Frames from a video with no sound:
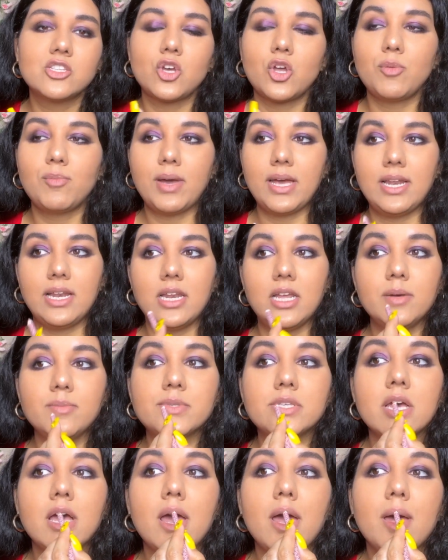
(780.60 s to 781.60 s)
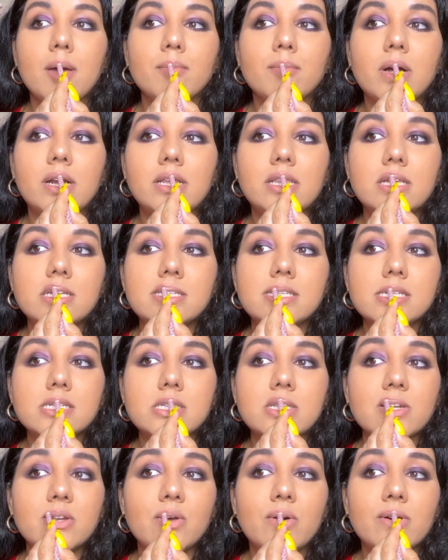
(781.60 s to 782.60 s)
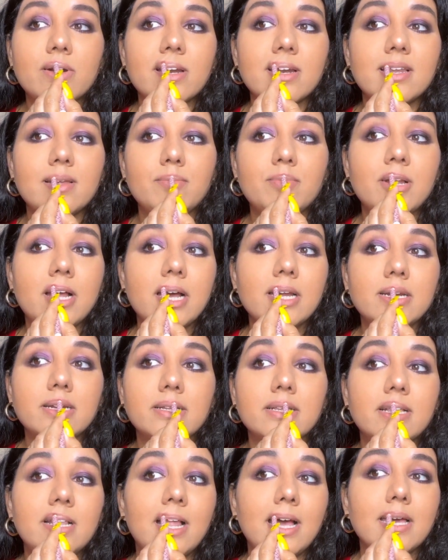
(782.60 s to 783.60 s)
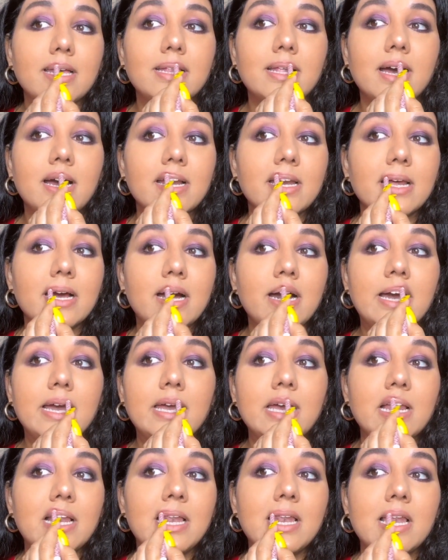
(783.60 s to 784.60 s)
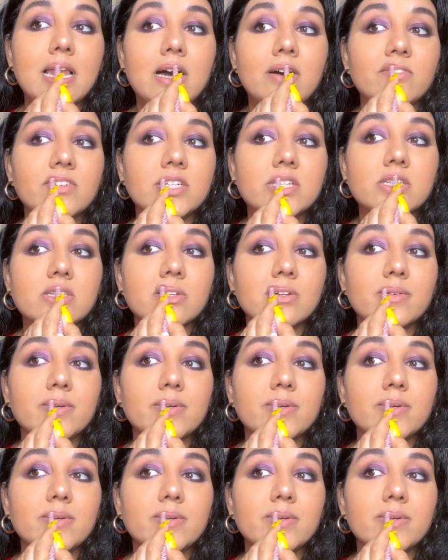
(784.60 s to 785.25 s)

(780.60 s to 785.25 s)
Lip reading: on my lips. But this is not a lip liner like that. I love it so